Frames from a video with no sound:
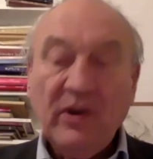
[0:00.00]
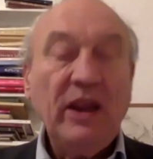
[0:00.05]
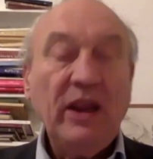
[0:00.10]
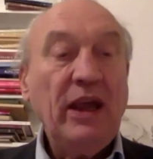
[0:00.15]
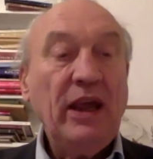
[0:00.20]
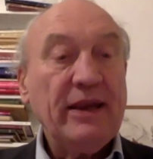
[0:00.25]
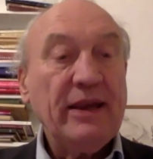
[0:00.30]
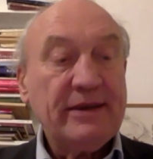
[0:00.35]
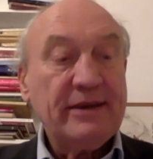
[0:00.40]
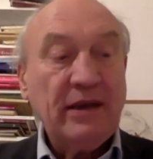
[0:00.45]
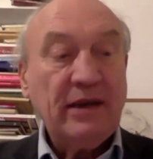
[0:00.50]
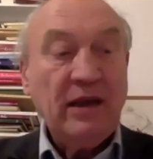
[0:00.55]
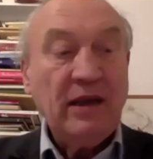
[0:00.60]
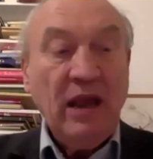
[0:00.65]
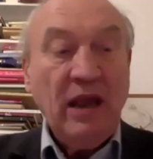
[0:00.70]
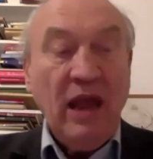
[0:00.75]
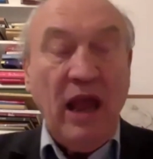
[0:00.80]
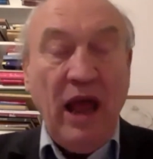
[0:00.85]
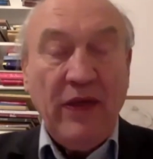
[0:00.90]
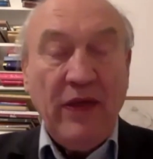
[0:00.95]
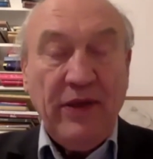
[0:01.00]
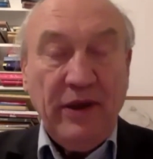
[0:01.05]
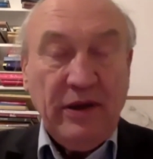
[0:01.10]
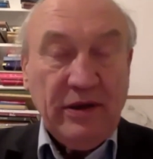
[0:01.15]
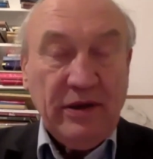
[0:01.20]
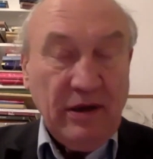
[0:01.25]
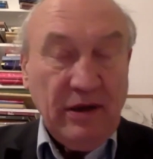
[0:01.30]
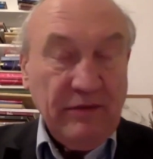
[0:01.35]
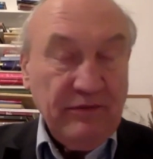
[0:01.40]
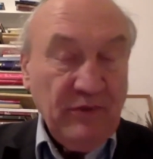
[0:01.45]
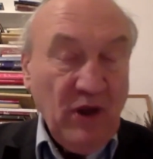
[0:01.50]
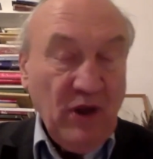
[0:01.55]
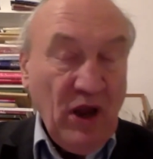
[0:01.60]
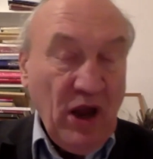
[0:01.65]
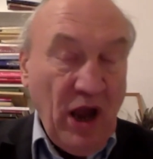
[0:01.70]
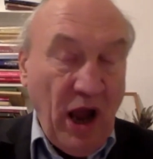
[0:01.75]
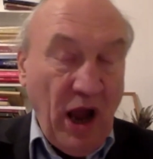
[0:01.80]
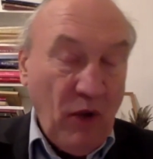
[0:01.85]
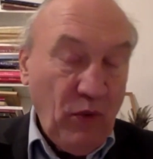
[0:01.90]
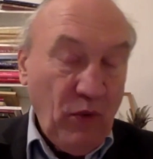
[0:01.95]
yes the
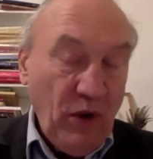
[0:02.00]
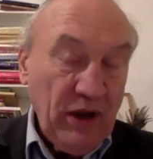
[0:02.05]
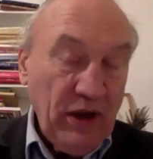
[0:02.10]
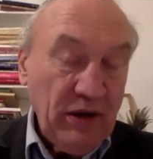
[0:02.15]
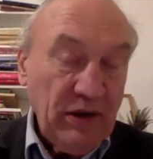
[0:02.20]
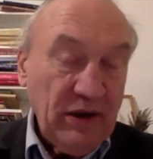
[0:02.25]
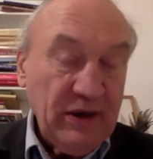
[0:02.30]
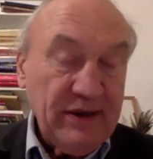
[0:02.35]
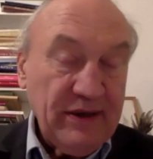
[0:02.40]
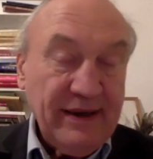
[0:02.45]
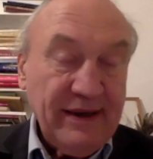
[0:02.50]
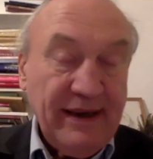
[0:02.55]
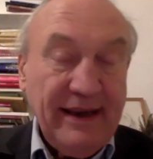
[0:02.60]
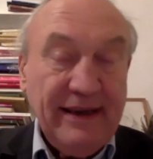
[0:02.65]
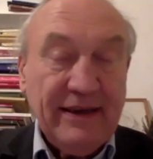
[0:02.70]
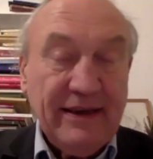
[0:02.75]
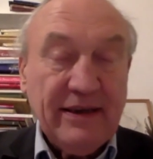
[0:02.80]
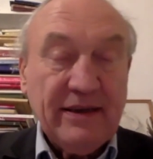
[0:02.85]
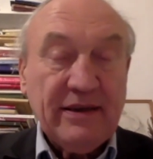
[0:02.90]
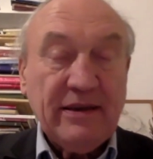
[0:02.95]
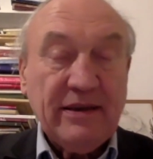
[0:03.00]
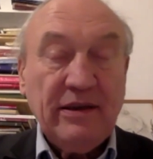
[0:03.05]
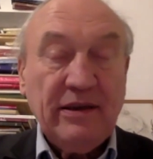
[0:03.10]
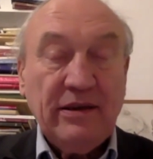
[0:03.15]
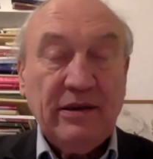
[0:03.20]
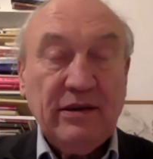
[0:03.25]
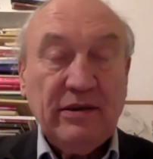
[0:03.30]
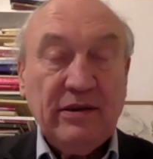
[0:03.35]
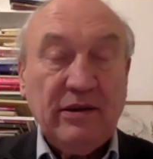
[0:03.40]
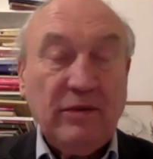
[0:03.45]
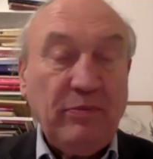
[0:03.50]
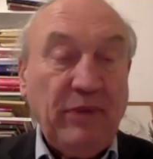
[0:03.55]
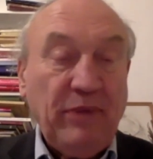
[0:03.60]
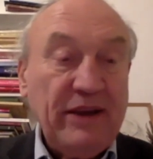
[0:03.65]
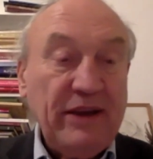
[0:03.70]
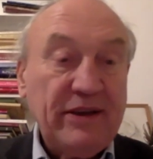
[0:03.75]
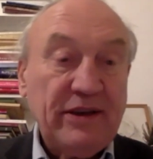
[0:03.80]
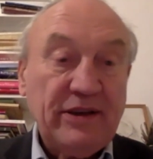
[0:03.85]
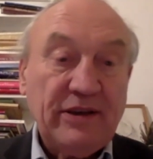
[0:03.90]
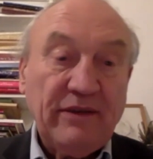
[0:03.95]
awareness is the the
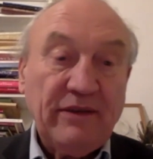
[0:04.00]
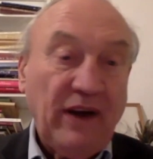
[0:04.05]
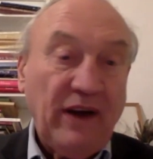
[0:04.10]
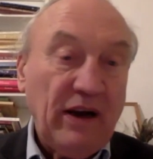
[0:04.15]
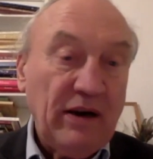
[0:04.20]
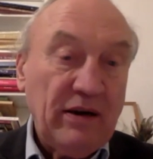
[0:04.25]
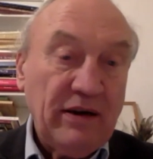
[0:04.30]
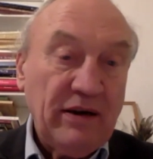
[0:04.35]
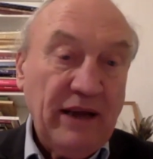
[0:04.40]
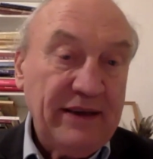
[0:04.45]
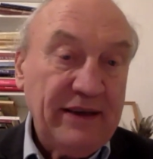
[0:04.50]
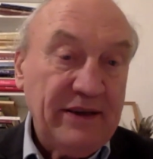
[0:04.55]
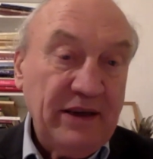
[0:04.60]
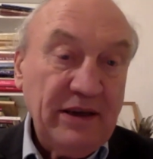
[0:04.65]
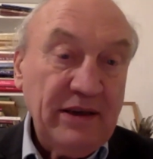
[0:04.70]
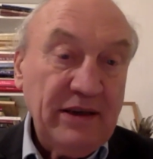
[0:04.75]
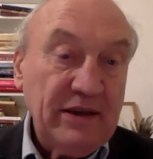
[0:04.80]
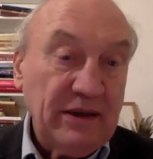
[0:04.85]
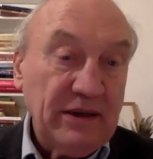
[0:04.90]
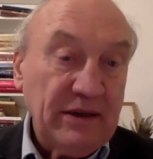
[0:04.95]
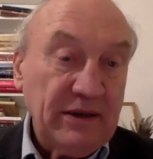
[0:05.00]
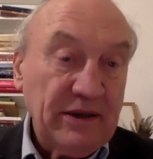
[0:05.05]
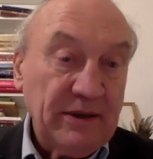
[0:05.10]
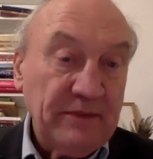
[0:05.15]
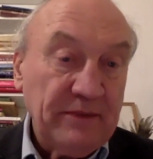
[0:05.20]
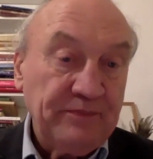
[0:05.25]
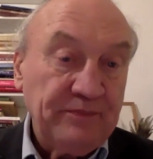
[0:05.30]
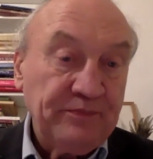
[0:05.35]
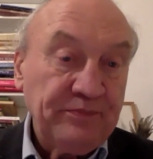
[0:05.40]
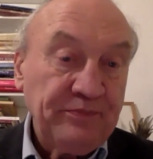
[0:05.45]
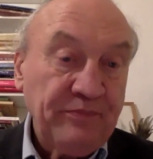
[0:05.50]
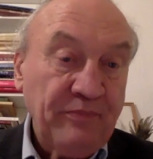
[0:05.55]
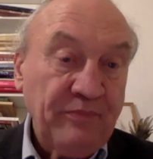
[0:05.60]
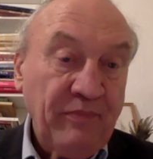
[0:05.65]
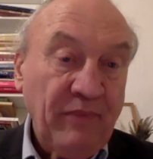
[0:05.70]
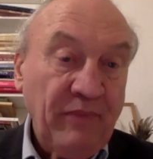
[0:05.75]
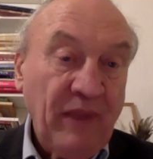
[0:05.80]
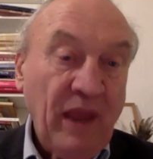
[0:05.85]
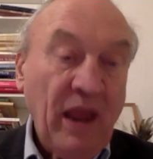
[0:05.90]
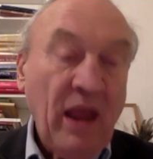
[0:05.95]
basis of our existence
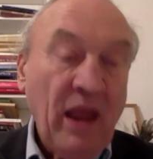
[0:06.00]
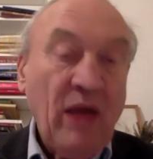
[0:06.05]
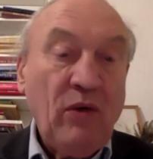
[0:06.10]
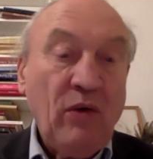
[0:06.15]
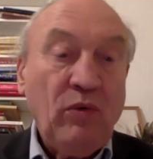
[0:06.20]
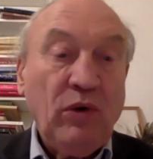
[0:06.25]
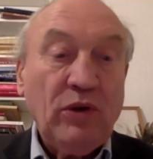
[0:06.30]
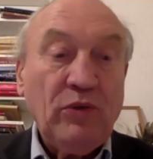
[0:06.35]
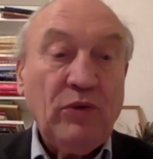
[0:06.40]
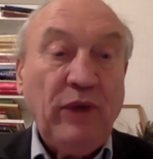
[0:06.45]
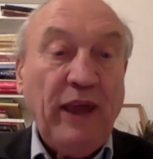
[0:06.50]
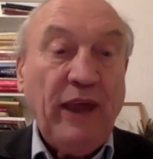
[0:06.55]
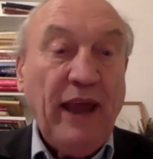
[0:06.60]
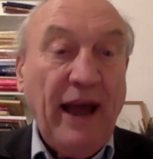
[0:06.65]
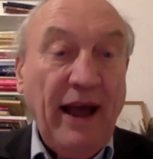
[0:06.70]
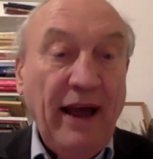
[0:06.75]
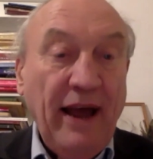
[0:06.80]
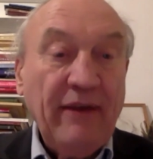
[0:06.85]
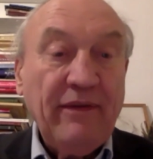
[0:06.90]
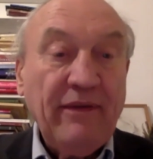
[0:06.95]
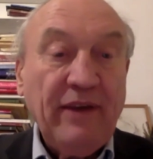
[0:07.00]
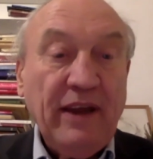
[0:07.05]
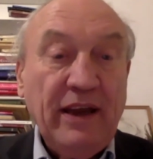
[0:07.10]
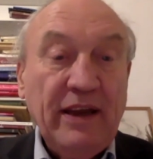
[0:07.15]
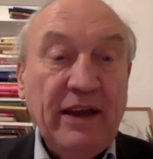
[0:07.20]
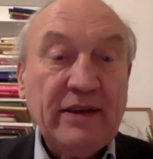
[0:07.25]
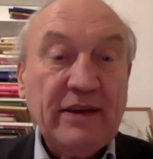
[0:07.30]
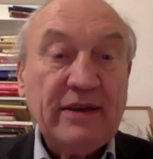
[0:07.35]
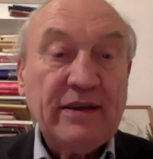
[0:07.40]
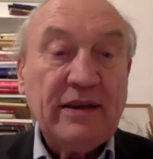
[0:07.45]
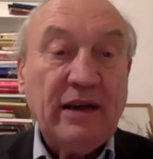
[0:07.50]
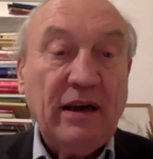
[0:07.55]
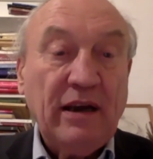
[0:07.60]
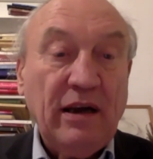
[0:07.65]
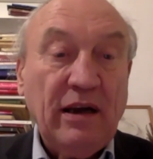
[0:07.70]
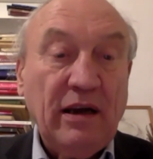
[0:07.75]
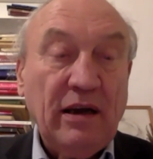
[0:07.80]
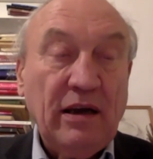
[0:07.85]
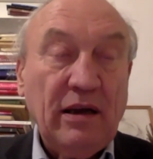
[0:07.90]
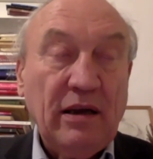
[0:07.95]
what we have is
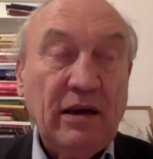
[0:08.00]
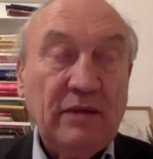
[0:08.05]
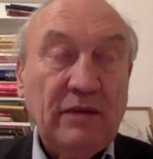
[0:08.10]
uh,